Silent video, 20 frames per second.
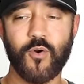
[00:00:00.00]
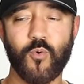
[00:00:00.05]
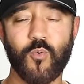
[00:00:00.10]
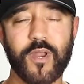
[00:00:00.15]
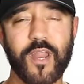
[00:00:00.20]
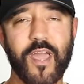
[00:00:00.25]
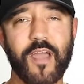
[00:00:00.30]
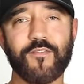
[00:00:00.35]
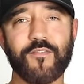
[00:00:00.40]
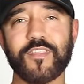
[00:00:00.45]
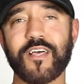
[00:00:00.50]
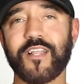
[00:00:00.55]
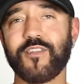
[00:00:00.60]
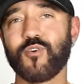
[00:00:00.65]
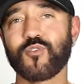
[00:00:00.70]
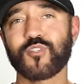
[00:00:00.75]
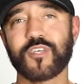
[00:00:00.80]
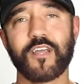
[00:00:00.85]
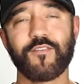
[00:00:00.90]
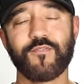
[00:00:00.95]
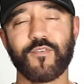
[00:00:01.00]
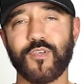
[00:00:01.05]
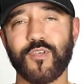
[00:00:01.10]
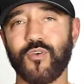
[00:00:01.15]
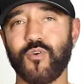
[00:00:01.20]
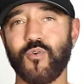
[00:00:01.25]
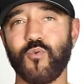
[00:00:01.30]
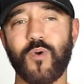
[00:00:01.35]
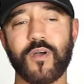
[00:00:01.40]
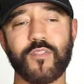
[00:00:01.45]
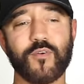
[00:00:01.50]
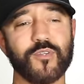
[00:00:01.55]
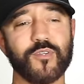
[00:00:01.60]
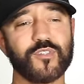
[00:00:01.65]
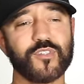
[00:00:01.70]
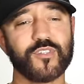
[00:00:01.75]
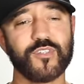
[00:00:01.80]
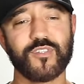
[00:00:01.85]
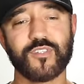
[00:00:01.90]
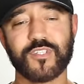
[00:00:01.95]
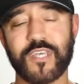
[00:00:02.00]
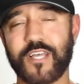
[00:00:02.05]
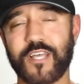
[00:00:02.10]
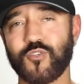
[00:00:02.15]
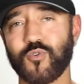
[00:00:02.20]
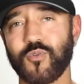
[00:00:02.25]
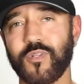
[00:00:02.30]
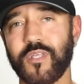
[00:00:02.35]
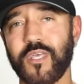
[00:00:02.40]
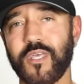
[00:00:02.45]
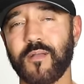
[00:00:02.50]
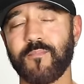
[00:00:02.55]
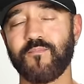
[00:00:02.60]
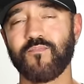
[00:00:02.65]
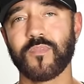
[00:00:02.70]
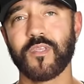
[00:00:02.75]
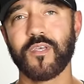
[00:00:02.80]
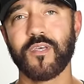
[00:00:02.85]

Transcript: whatever that looks like for you, whether it's scheduling,